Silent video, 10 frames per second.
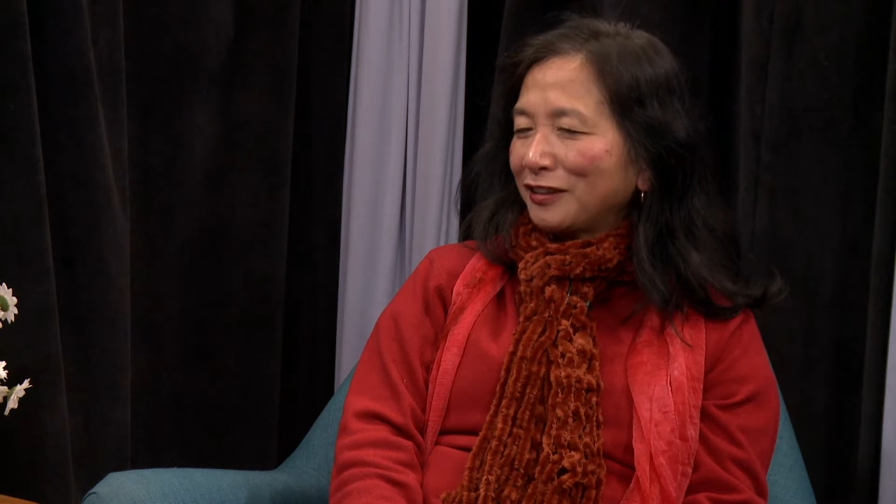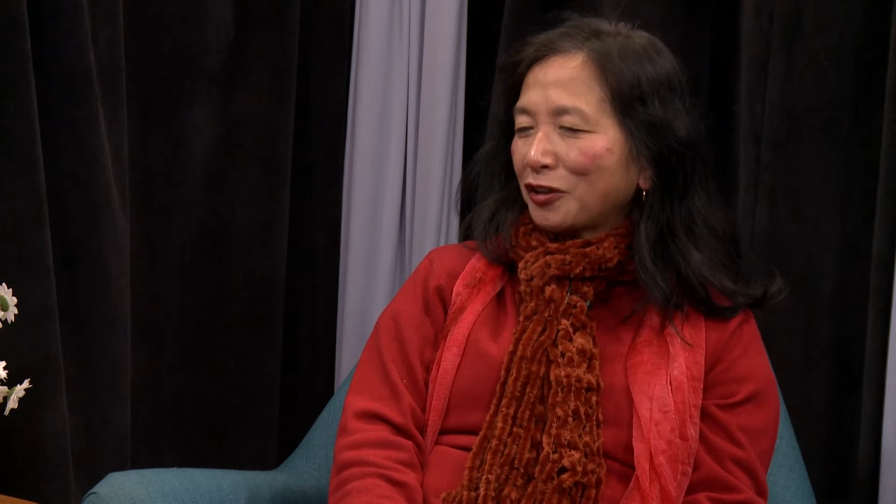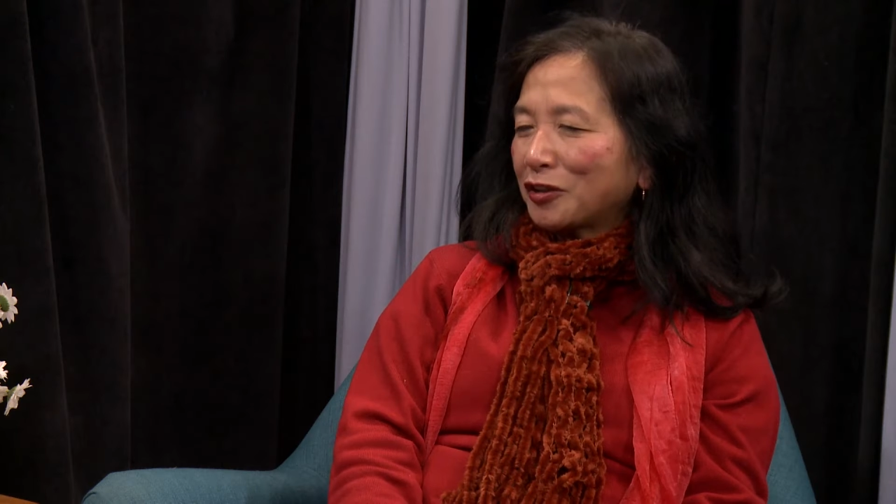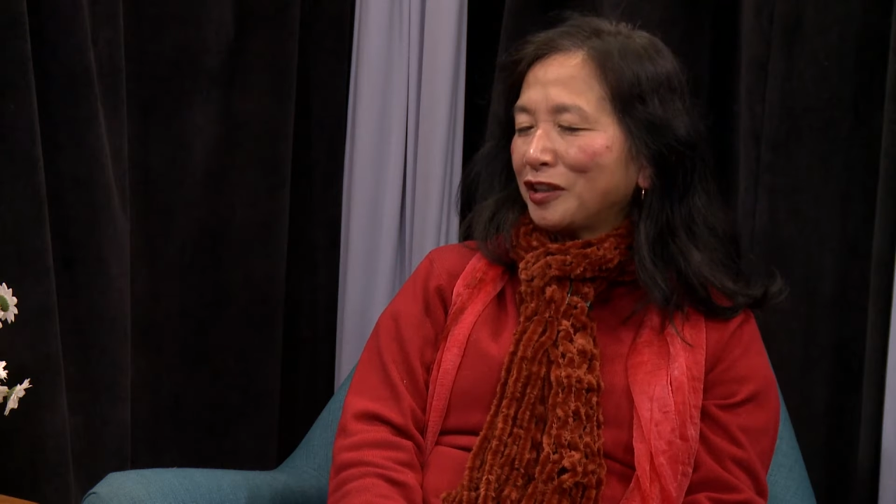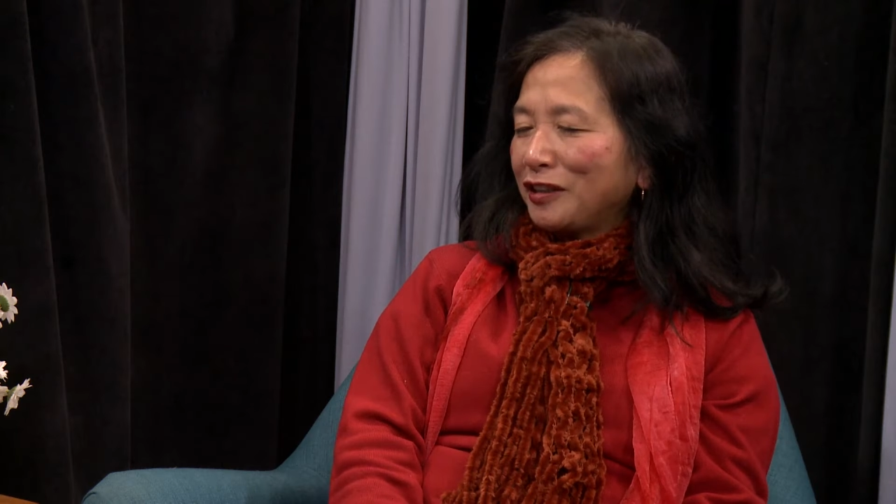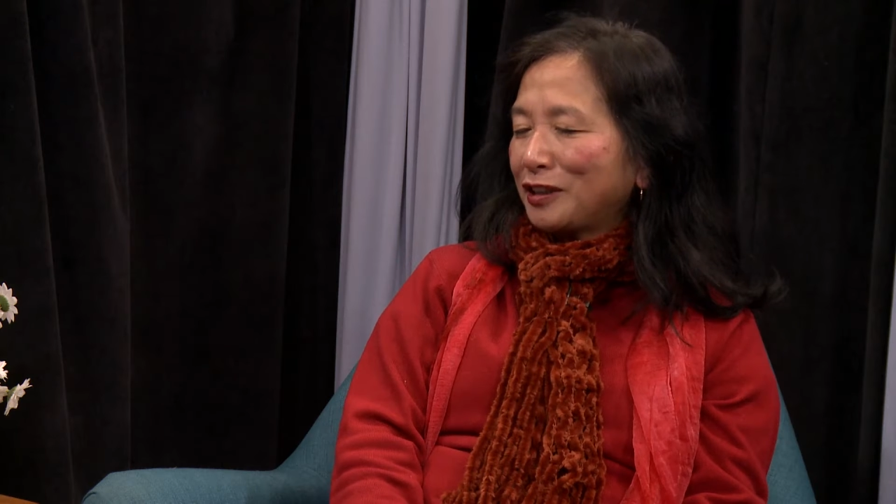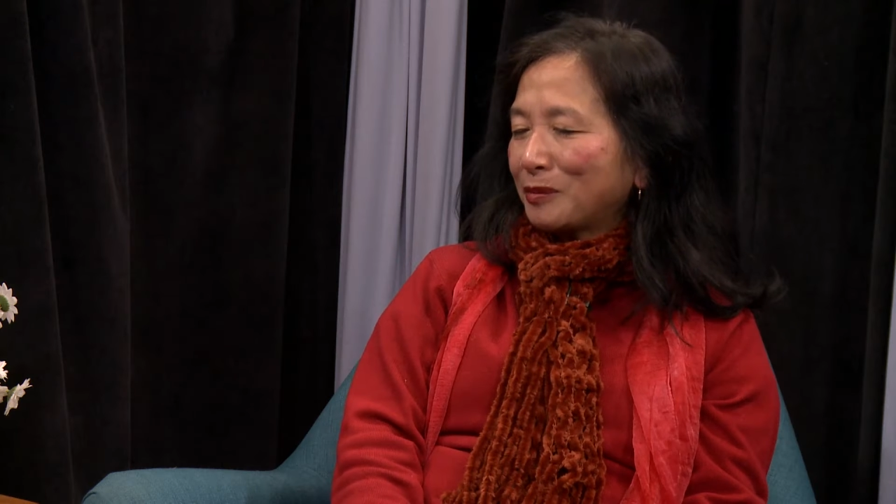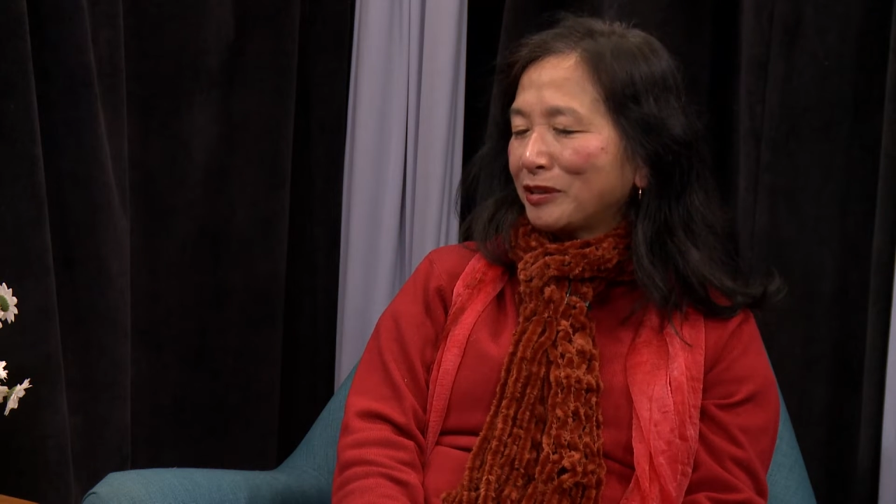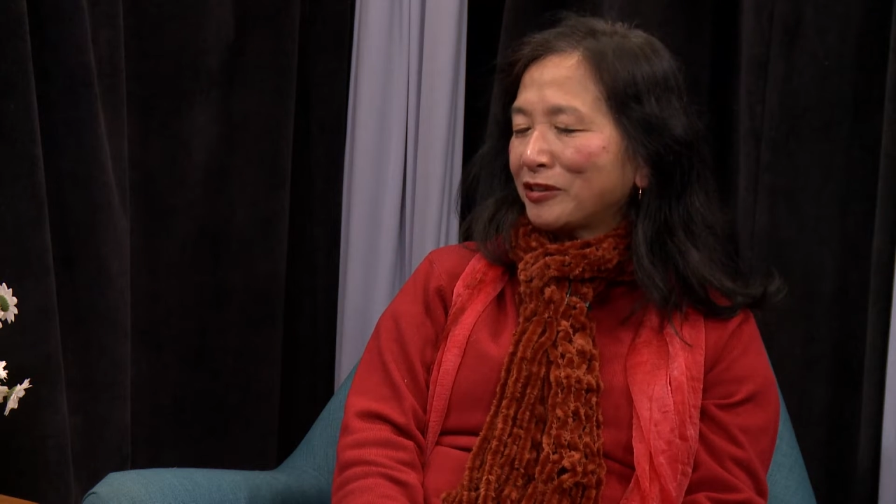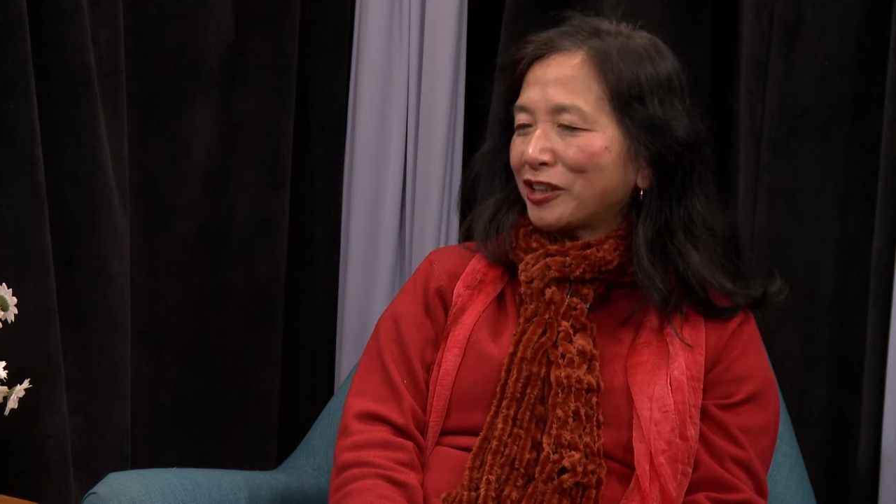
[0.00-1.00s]
that Dr.
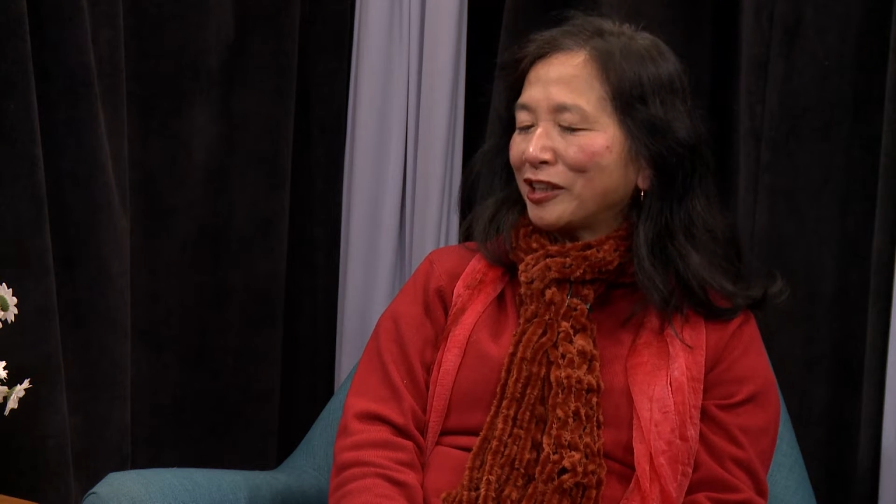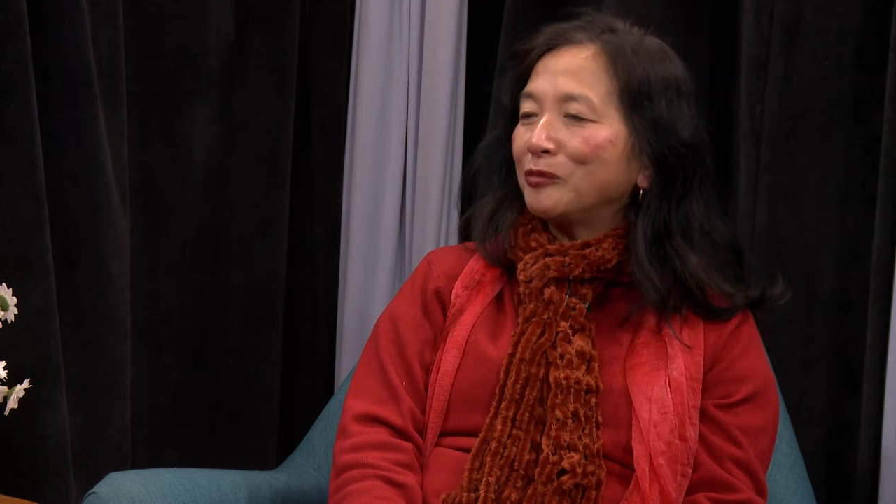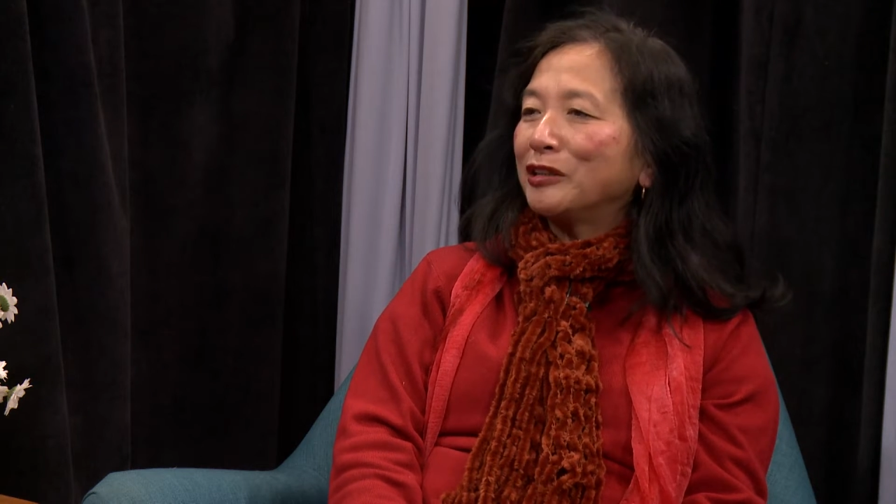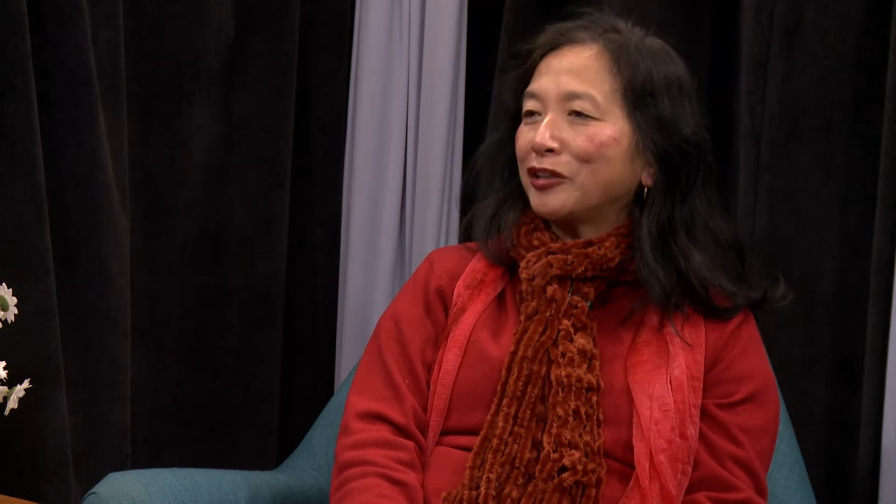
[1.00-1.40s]
Elizabeth Shi will